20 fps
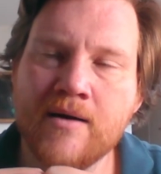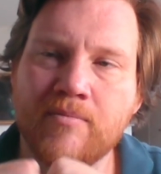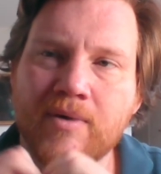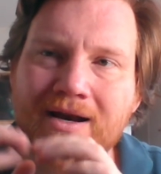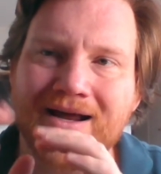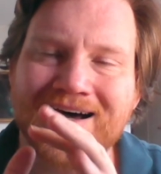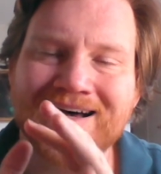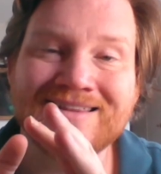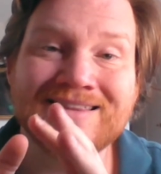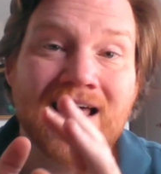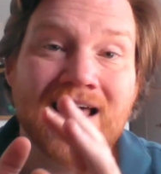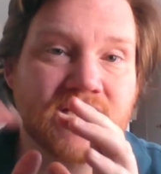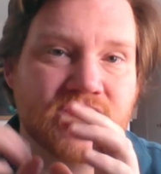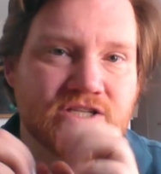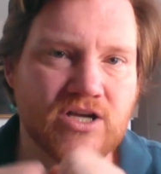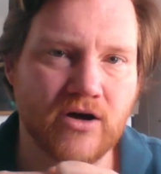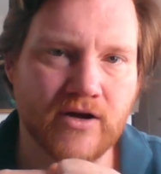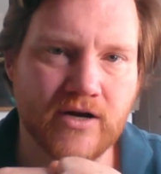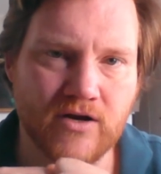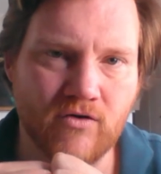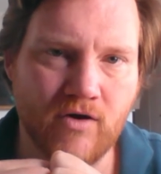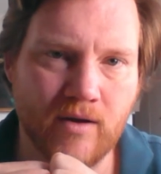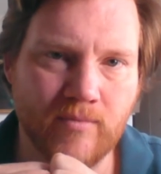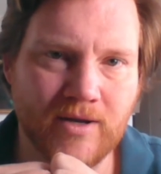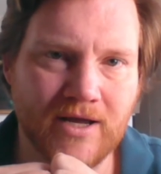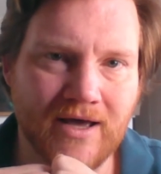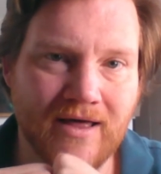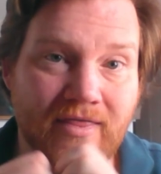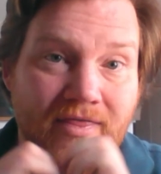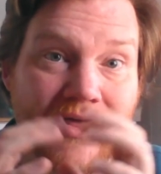But unlike Saudi
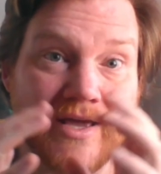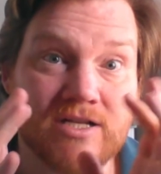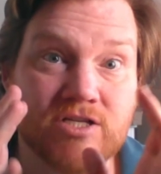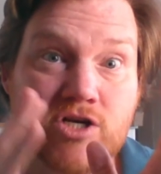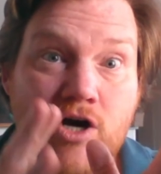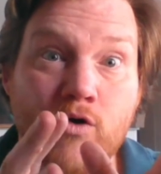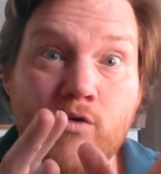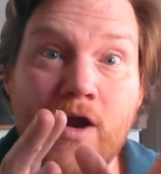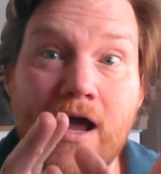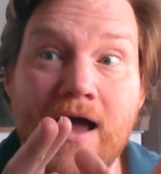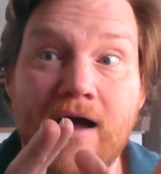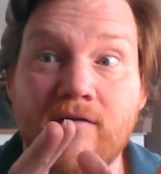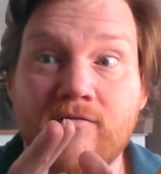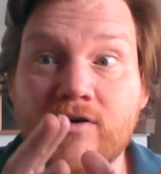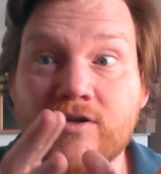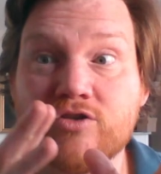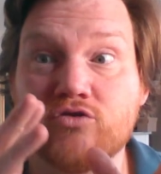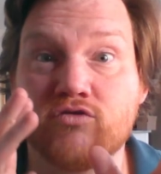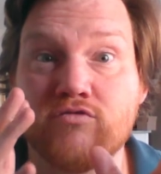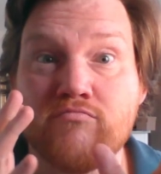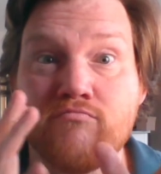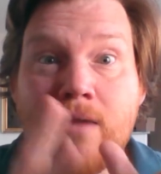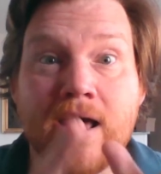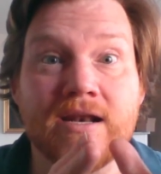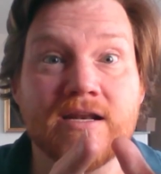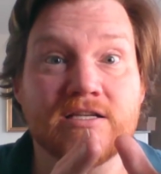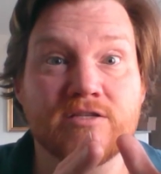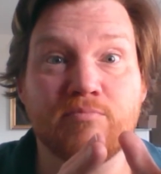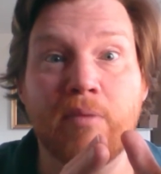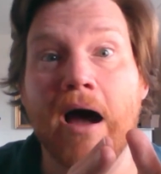Arabia, they don't have a
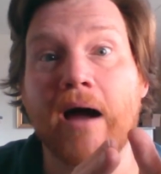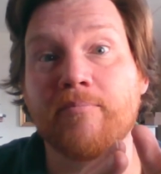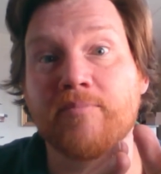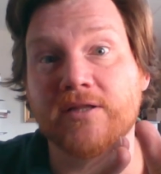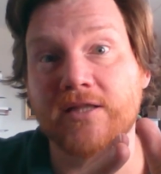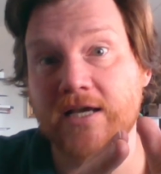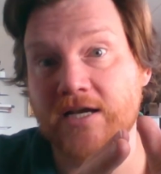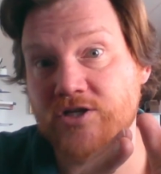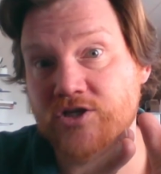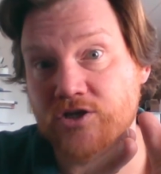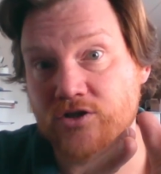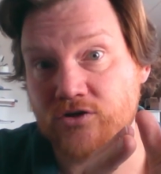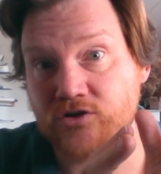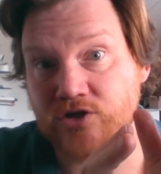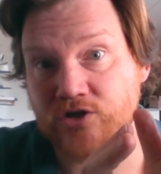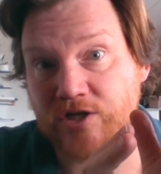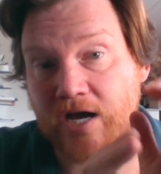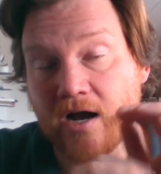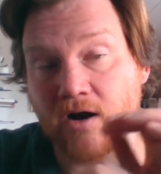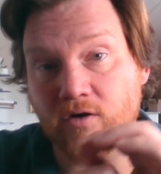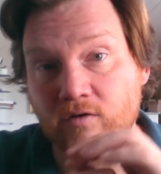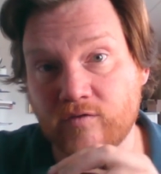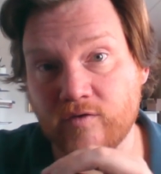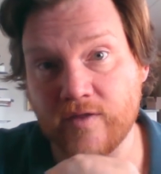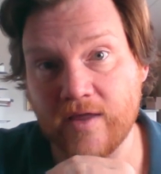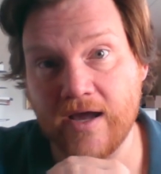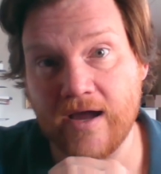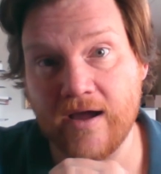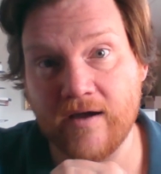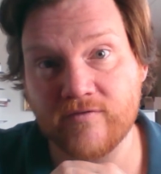tremendous population or
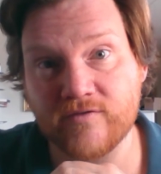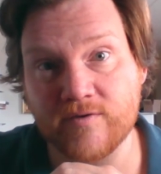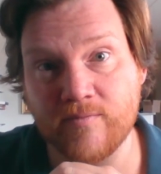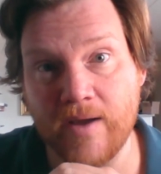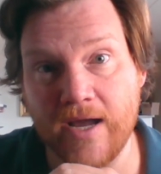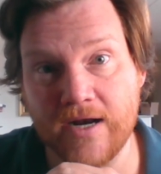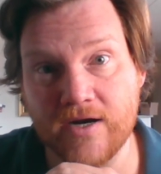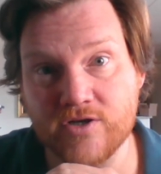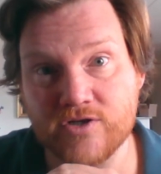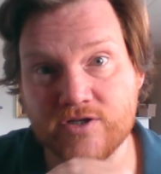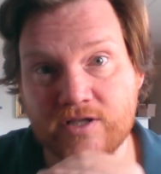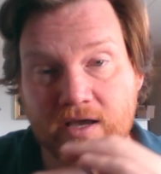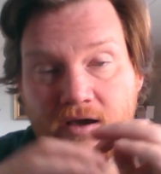geography they have to manage.